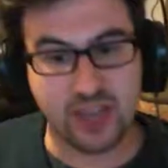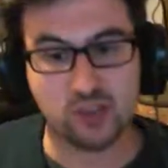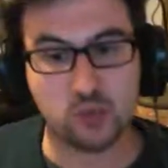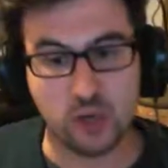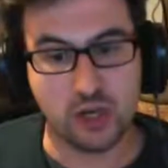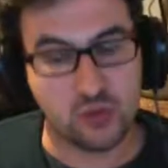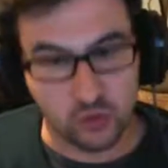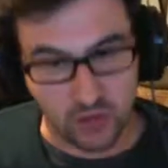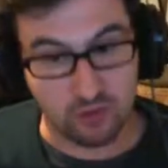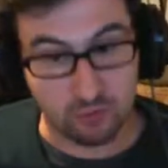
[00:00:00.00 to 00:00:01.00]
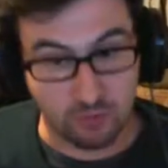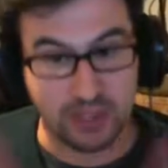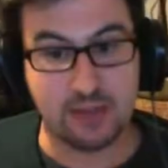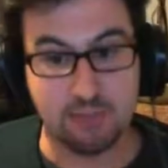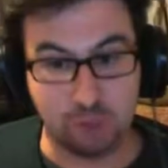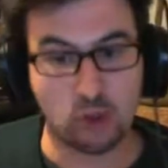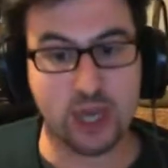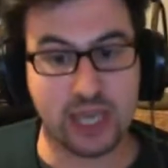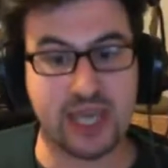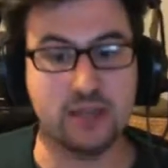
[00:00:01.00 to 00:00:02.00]
of text work and just kind of, again,
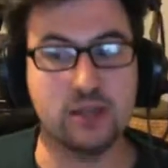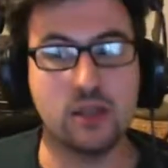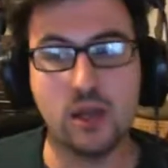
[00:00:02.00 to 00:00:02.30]
blocking in.